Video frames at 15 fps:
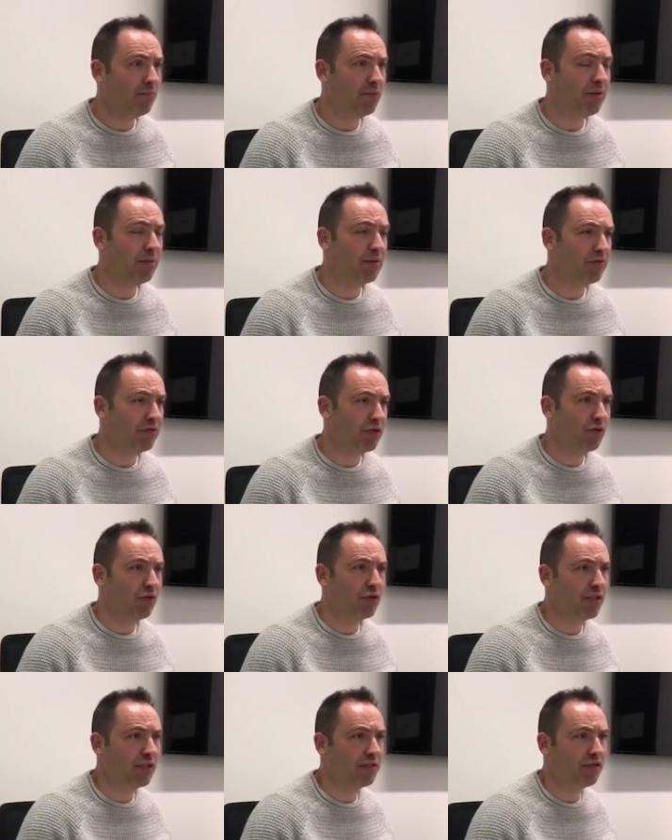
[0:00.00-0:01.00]
permanent
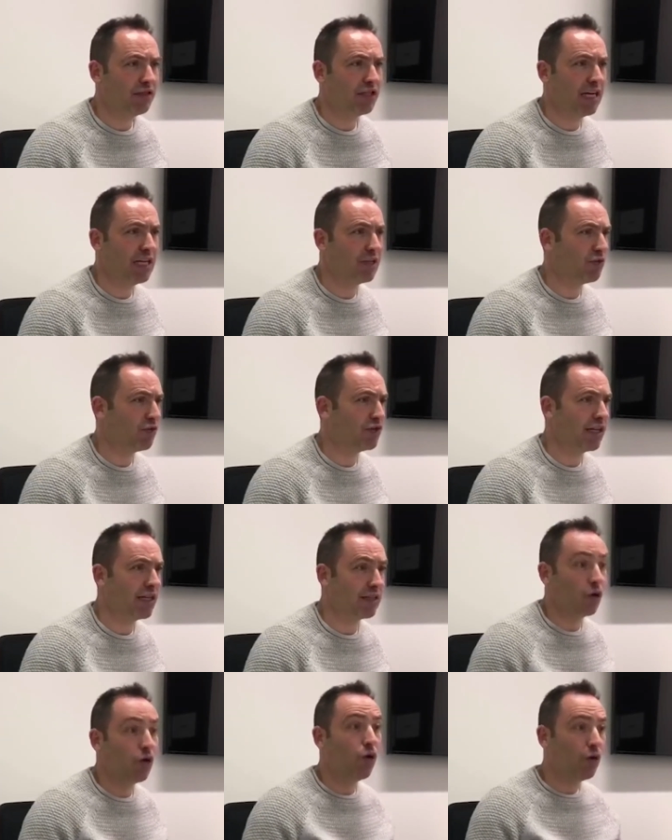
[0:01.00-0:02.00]
resources for change
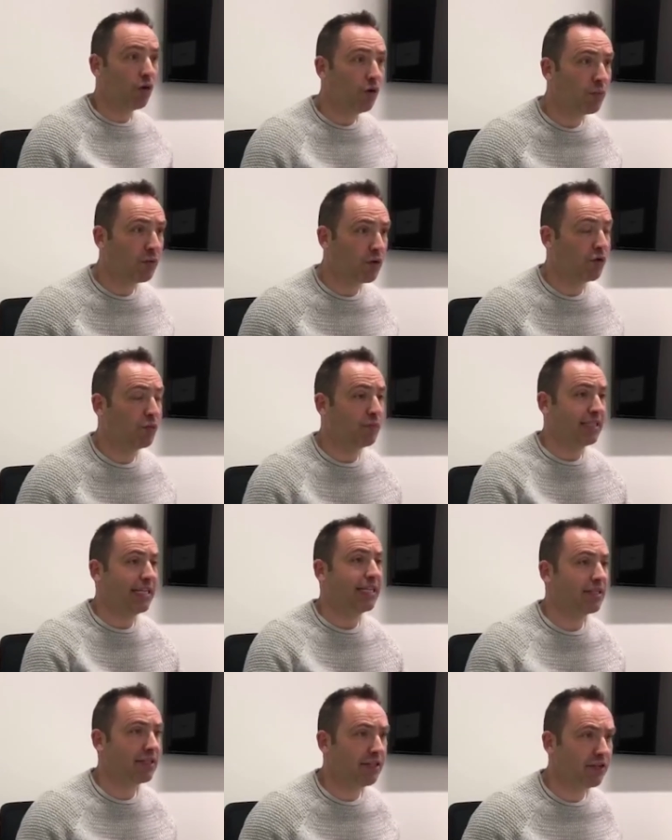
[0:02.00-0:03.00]
projects, or, or could
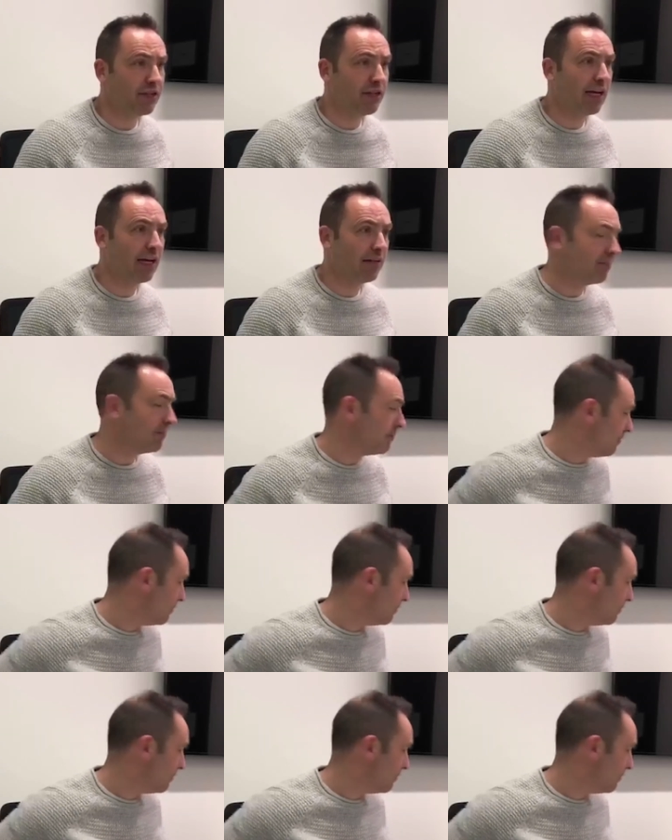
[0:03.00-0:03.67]
potentially do that?